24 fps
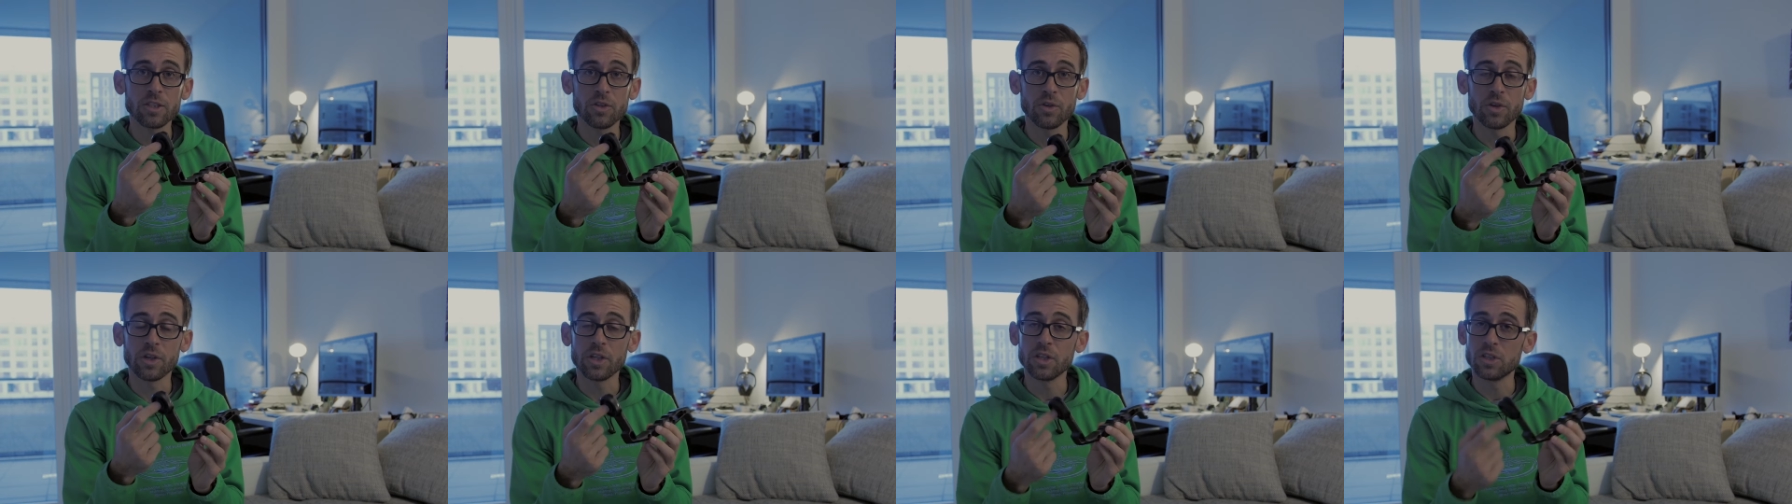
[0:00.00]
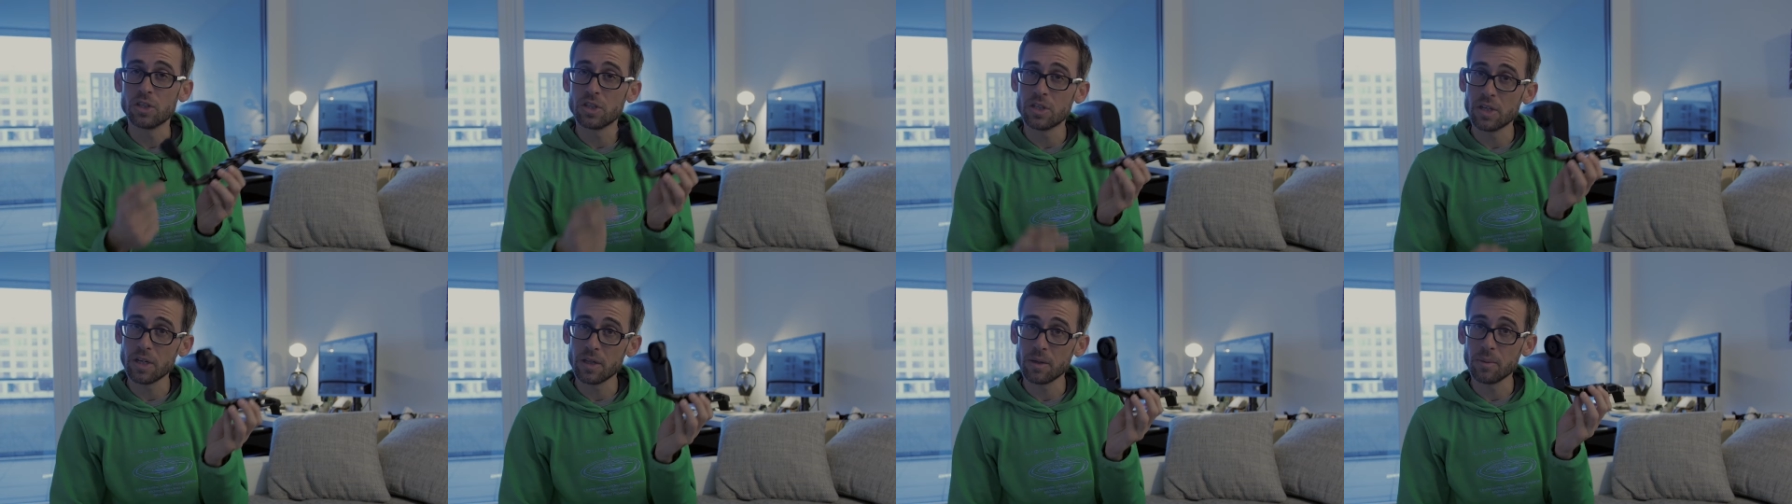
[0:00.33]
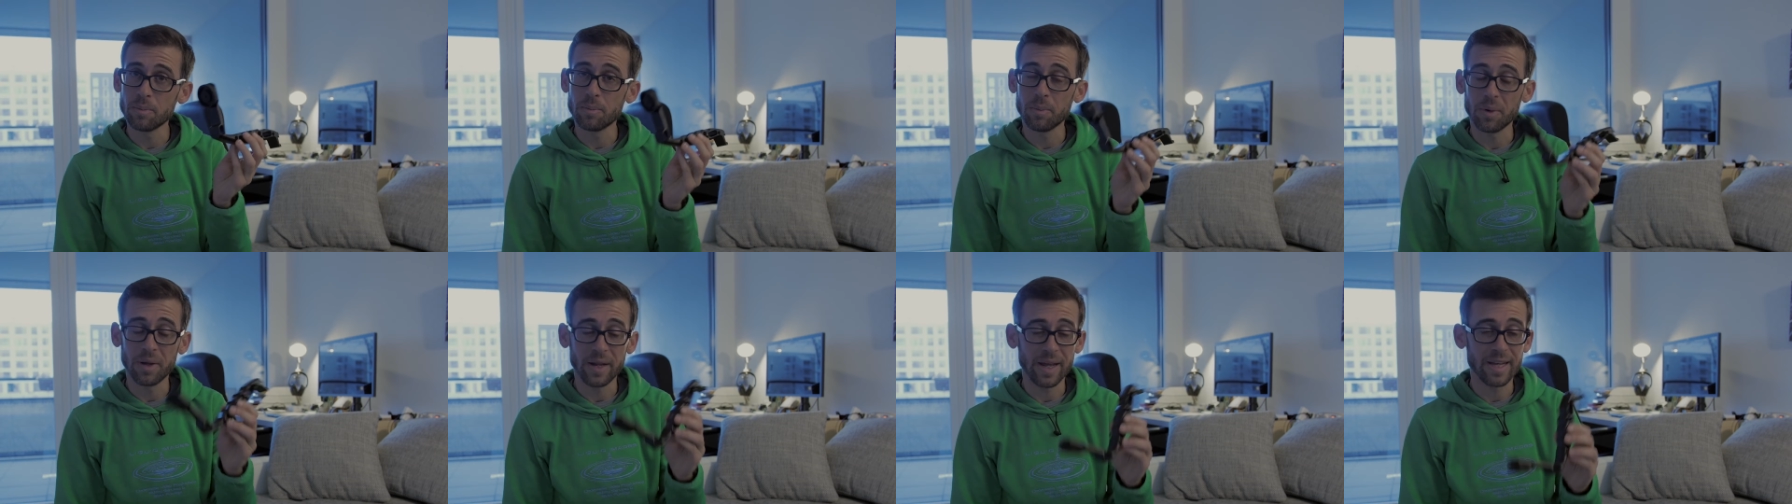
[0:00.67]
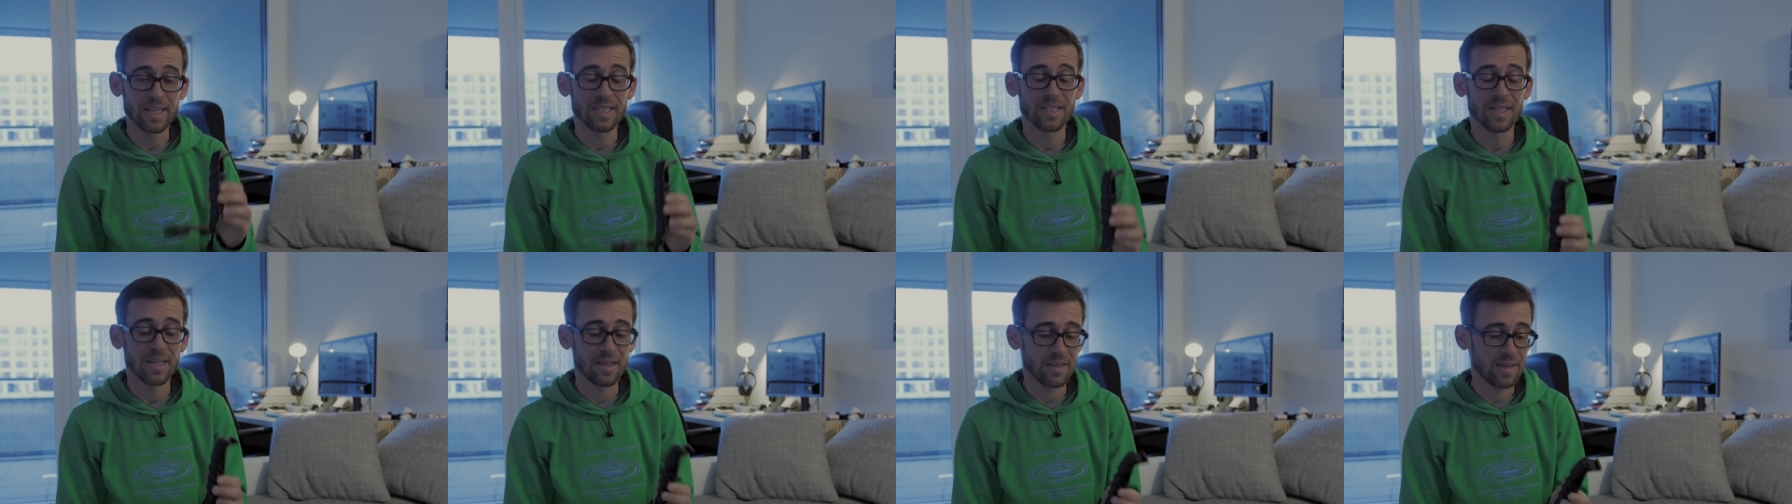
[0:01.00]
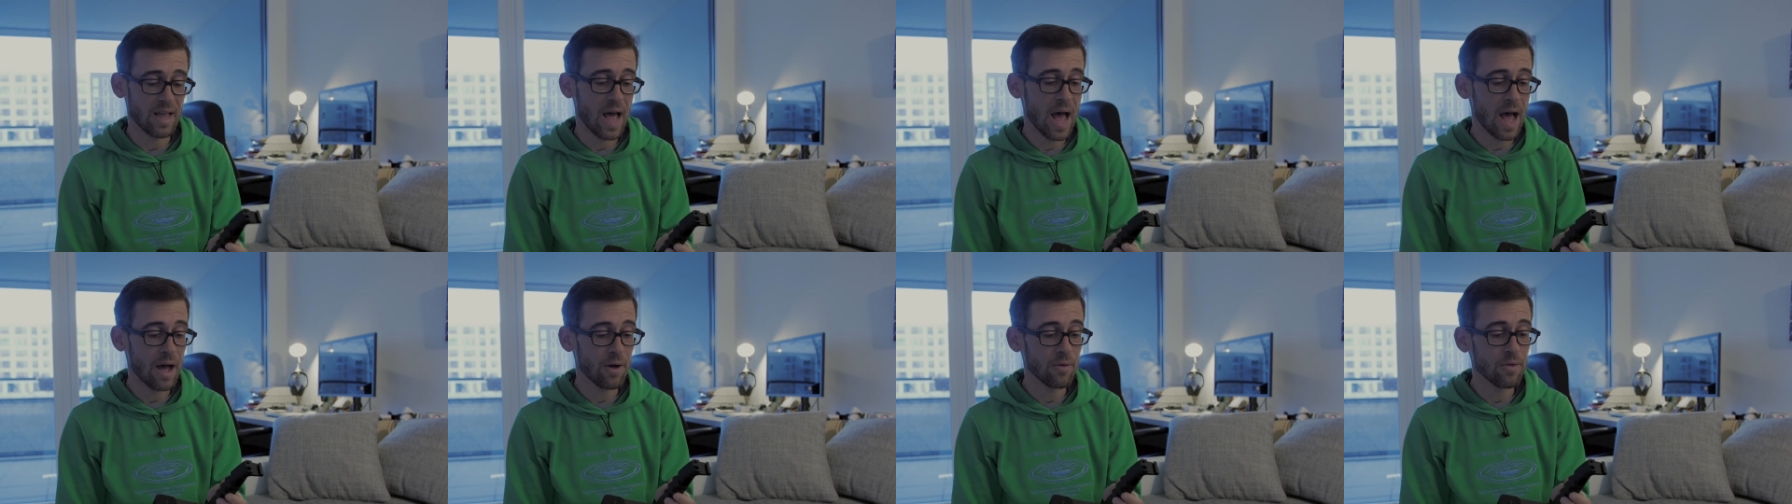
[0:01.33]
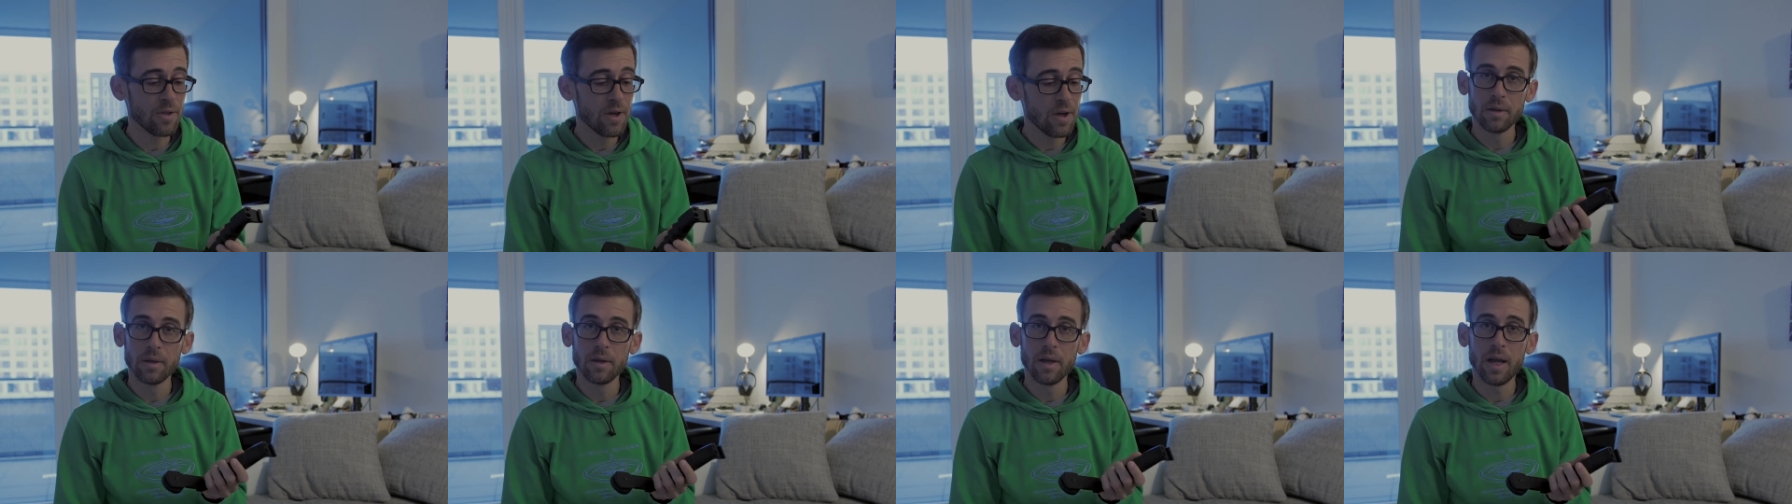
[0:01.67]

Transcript: so you can still place it down.